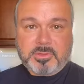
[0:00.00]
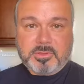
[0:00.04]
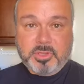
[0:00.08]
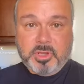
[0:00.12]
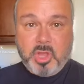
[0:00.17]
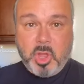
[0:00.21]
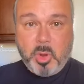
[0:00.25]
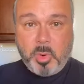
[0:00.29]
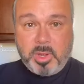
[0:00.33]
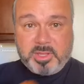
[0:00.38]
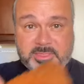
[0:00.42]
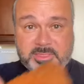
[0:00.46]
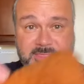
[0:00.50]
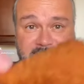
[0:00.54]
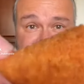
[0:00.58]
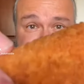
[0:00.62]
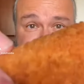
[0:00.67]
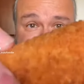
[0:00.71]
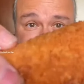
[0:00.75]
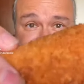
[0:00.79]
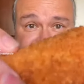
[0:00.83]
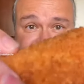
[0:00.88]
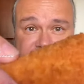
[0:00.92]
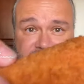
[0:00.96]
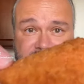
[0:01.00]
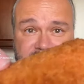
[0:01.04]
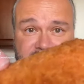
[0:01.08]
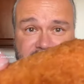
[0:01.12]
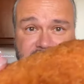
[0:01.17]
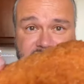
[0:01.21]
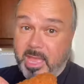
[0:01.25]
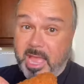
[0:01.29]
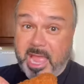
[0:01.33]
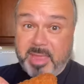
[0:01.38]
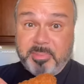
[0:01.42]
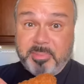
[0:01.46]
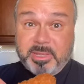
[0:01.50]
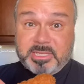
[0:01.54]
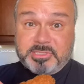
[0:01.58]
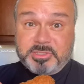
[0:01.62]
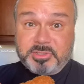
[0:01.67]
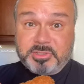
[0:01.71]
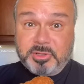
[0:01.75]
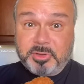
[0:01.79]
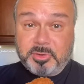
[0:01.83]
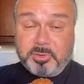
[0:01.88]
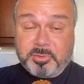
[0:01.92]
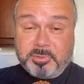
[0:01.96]
know what this is? I bet you
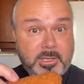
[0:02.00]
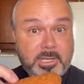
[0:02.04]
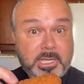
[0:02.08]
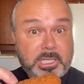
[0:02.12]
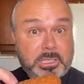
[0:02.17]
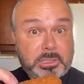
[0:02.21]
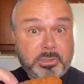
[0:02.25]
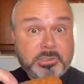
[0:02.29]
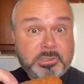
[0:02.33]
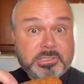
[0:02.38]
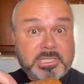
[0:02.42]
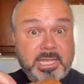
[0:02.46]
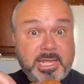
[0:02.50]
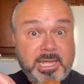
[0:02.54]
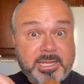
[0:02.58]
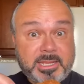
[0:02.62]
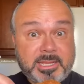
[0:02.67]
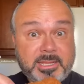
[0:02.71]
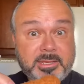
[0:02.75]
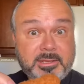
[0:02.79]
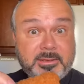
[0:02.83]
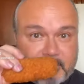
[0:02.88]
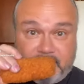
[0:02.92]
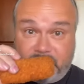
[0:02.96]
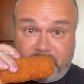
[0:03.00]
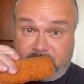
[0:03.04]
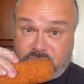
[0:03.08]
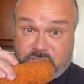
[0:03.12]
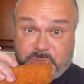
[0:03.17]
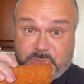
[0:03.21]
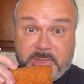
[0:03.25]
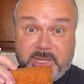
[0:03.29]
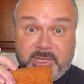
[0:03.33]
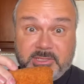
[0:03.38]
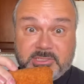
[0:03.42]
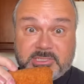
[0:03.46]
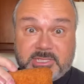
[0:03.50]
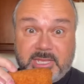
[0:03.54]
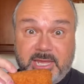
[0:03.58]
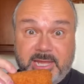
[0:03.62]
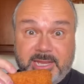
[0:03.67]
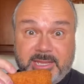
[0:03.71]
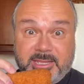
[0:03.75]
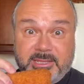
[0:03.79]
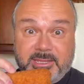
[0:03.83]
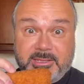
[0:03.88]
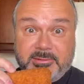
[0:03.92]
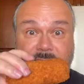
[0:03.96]
do. It looks like it. It smells
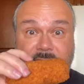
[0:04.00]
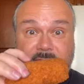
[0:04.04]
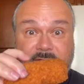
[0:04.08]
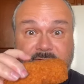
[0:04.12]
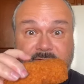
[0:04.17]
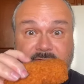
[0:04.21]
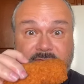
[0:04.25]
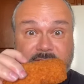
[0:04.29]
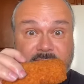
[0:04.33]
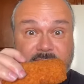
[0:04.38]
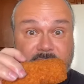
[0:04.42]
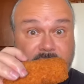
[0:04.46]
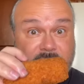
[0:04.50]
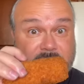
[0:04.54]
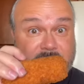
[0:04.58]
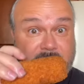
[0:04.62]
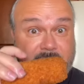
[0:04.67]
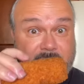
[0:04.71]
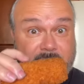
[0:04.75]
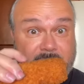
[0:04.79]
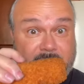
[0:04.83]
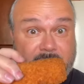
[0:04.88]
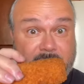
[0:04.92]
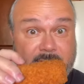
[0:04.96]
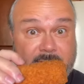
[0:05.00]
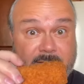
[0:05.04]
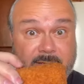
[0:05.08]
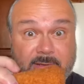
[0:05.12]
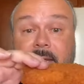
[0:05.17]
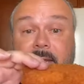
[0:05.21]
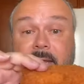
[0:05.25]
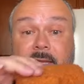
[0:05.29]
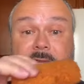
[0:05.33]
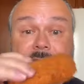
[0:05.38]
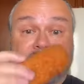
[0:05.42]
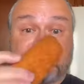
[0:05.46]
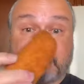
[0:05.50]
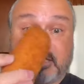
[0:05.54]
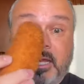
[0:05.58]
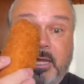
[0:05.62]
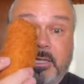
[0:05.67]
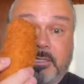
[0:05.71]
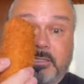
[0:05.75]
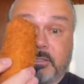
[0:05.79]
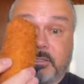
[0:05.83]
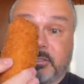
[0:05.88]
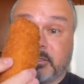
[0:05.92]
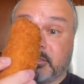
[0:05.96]
like it. It feels like it. And the
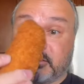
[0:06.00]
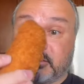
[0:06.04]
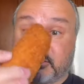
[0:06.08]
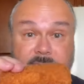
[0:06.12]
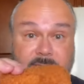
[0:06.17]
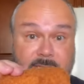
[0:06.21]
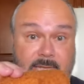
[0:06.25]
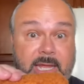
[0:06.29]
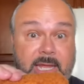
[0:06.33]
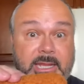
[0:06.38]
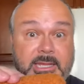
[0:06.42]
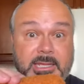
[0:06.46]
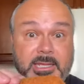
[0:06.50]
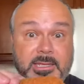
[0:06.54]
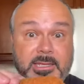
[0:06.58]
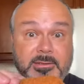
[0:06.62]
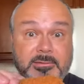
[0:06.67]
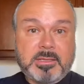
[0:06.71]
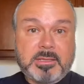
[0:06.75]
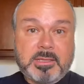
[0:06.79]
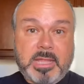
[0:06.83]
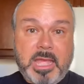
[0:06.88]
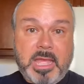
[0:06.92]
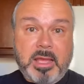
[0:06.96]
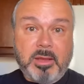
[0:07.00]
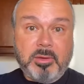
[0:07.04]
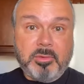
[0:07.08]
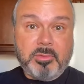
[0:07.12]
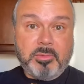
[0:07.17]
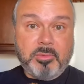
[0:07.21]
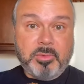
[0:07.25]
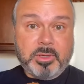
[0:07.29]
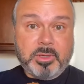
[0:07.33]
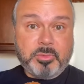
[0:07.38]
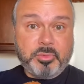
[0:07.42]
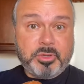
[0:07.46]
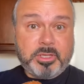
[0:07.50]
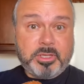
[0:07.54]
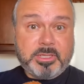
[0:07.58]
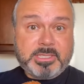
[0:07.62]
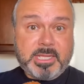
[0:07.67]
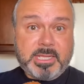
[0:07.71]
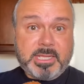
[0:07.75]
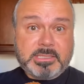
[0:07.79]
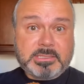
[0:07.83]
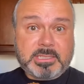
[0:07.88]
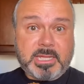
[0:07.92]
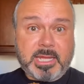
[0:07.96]
size is like it. Now, what would it
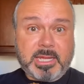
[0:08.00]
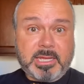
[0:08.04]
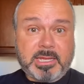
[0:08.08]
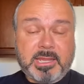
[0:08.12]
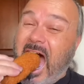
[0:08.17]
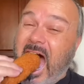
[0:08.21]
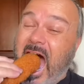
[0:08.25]
taste like?